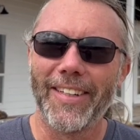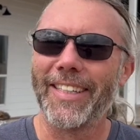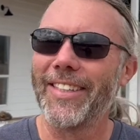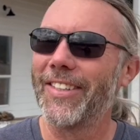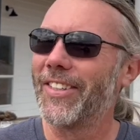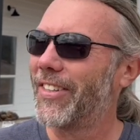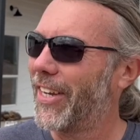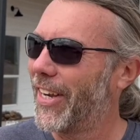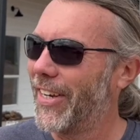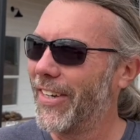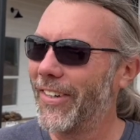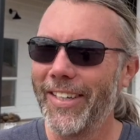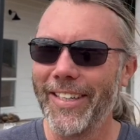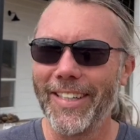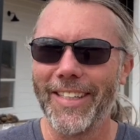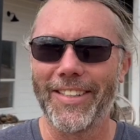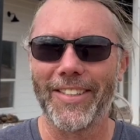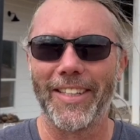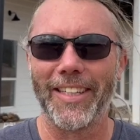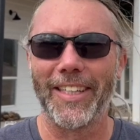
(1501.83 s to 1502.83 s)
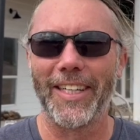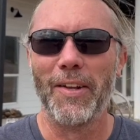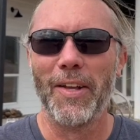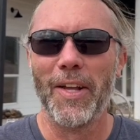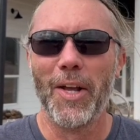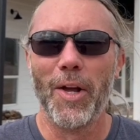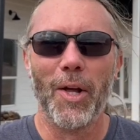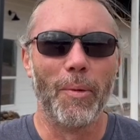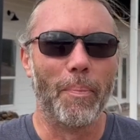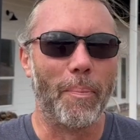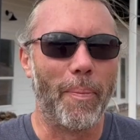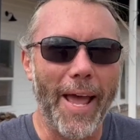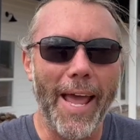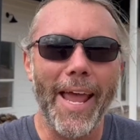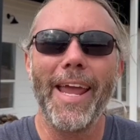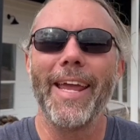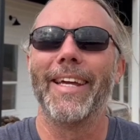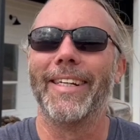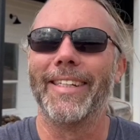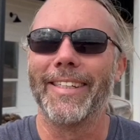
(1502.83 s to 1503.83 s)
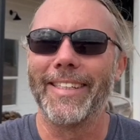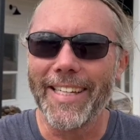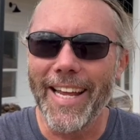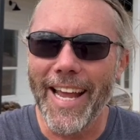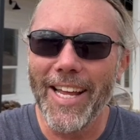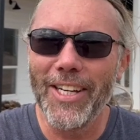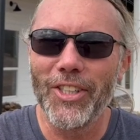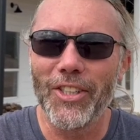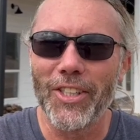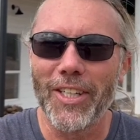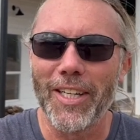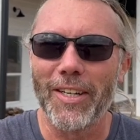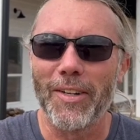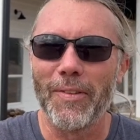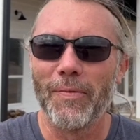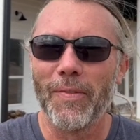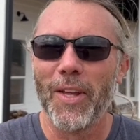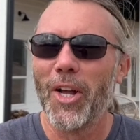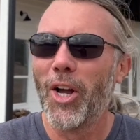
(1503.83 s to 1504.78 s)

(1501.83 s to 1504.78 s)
Like seriously, pay attention.